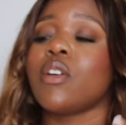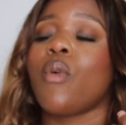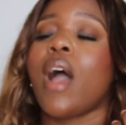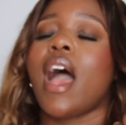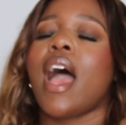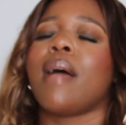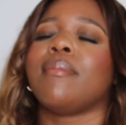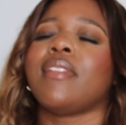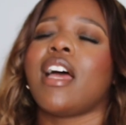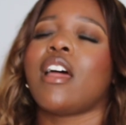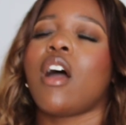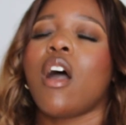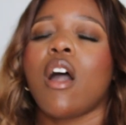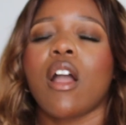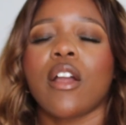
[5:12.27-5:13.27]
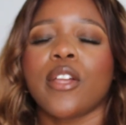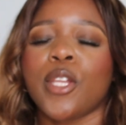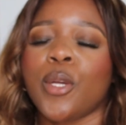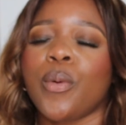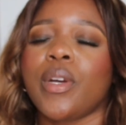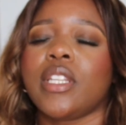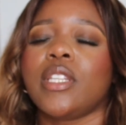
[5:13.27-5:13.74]
So I'm not
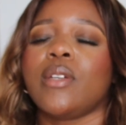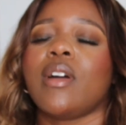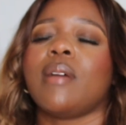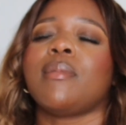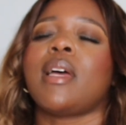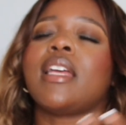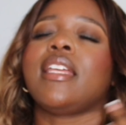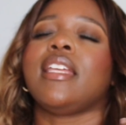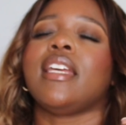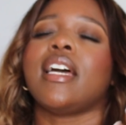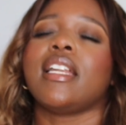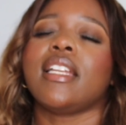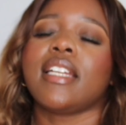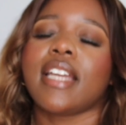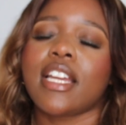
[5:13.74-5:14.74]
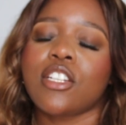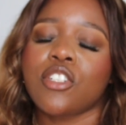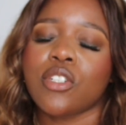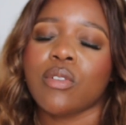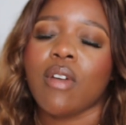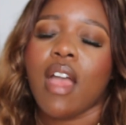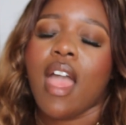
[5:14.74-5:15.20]
arguing with you. I'm not yelling
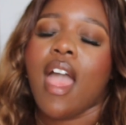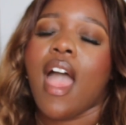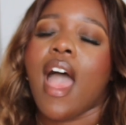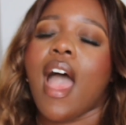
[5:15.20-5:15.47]
at you.